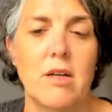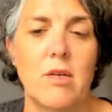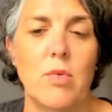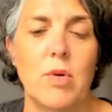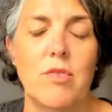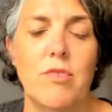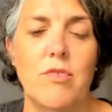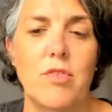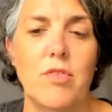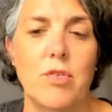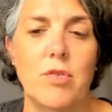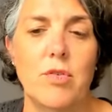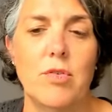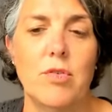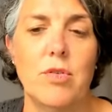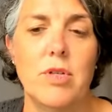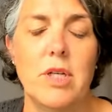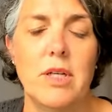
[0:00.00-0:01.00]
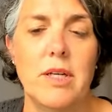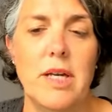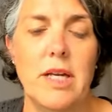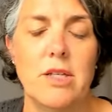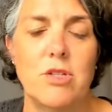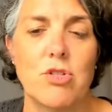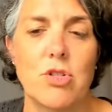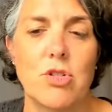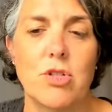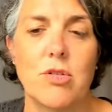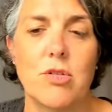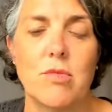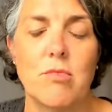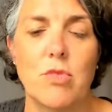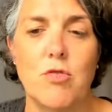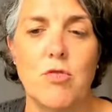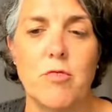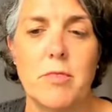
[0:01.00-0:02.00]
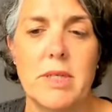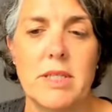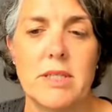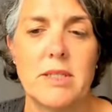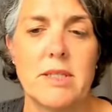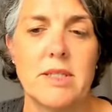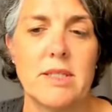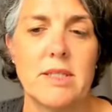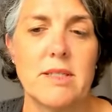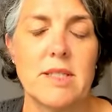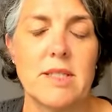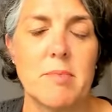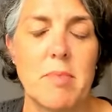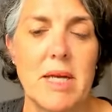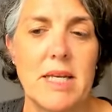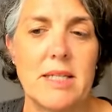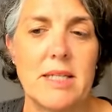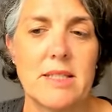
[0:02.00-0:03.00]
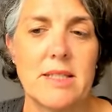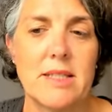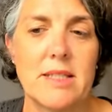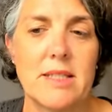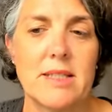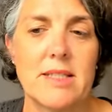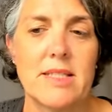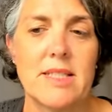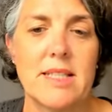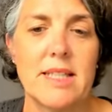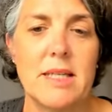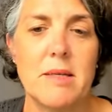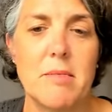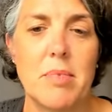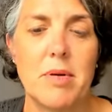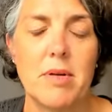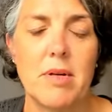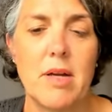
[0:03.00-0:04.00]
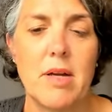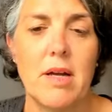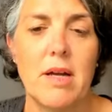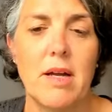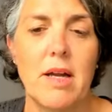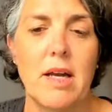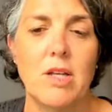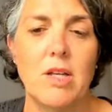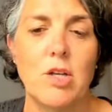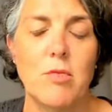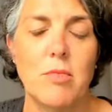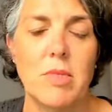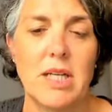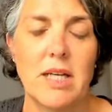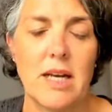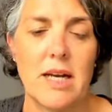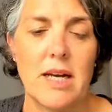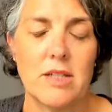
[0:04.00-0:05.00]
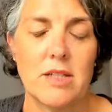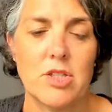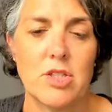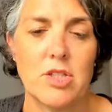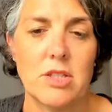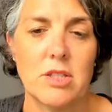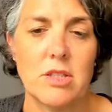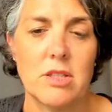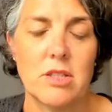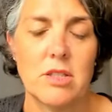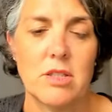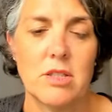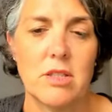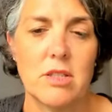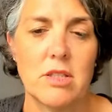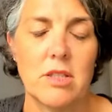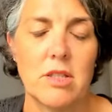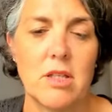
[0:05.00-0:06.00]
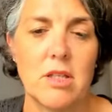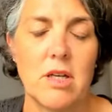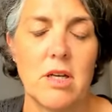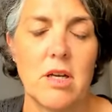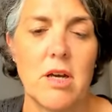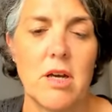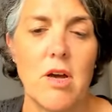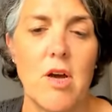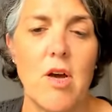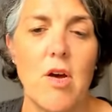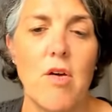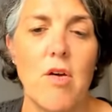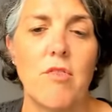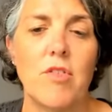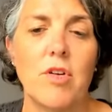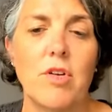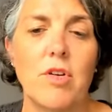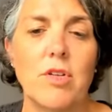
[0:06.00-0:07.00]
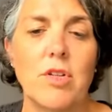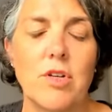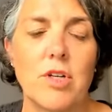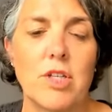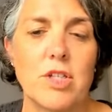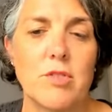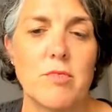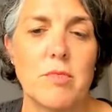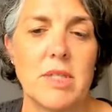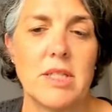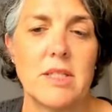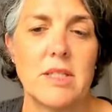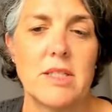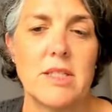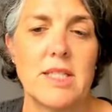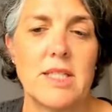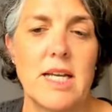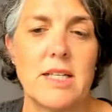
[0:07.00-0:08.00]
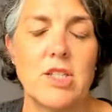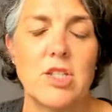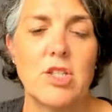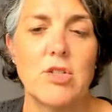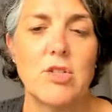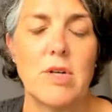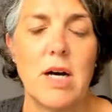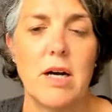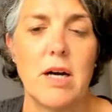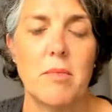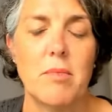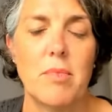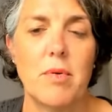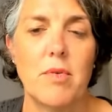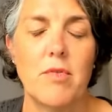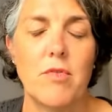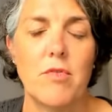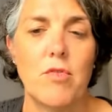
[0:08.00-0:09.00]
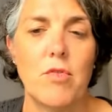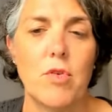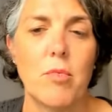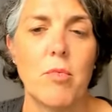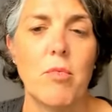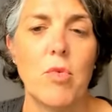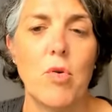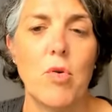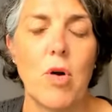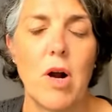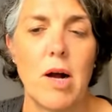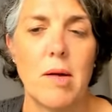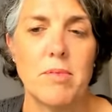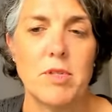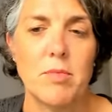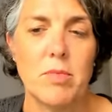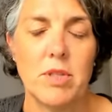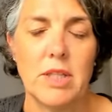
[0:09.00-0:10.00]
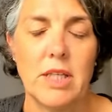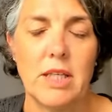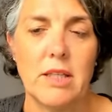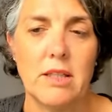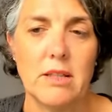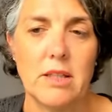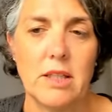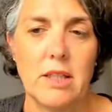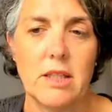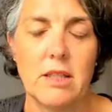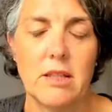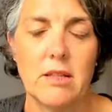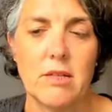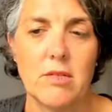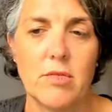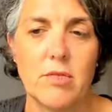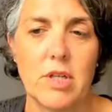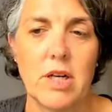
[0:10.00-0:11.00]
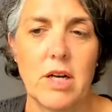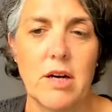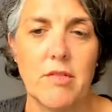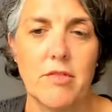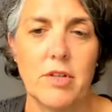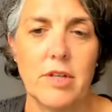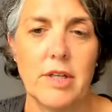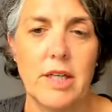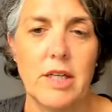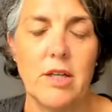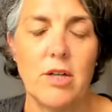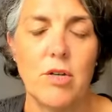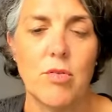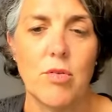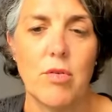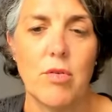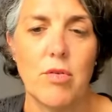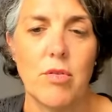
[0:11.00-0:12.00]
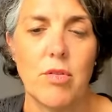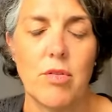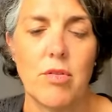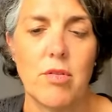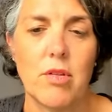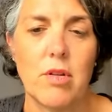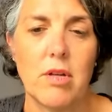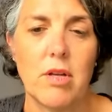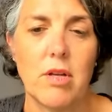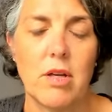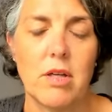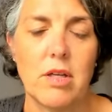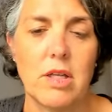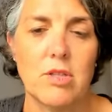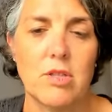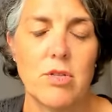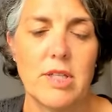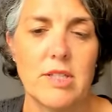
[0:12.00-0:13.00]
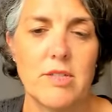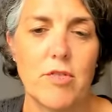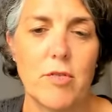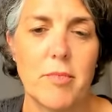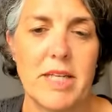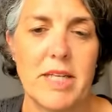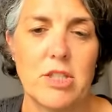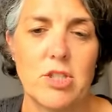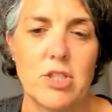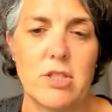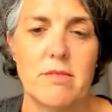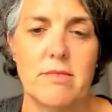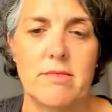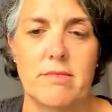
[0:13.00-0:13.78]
with food, nature, movement, space, sleep, and human connection. Full nourishment sets you up for more optimal healing, recovery, growth, and transformation.